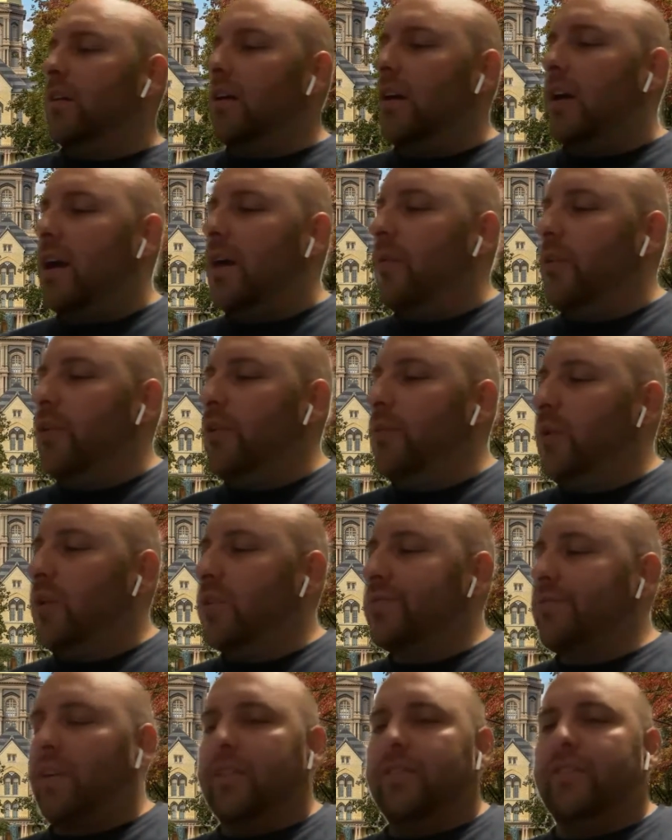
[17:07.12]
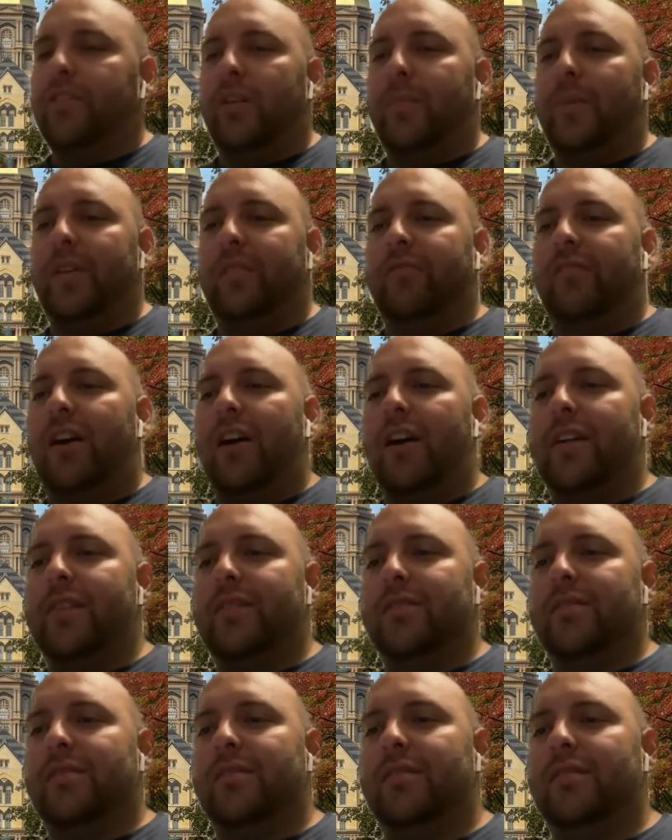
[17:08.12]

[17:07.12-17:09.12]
right. Well, you boys ready to talk about the Rockets?